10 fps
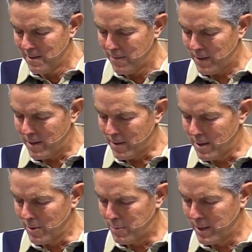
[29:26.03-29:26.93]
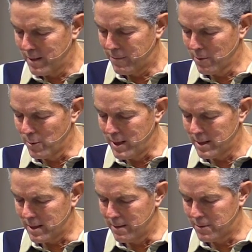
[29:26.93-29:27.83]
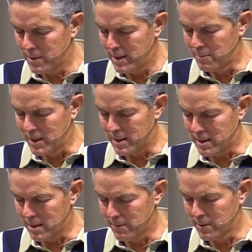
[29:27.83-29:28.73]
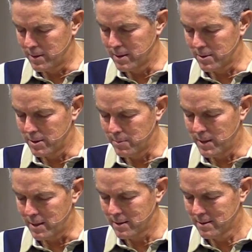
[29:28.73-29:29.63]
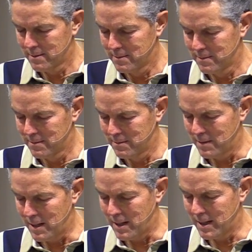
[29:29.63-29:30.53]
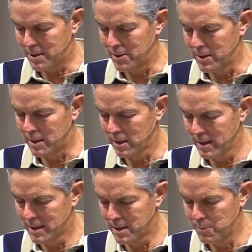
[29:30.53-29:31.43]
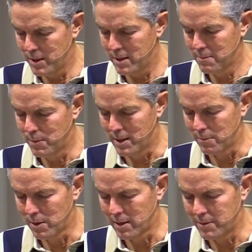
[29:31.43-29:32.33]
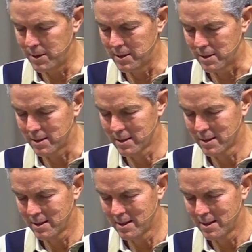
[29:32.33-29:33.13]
Father, I repent for ways I have treated myself with disrespect. I ask you to cleanse me by the blood of Jesus.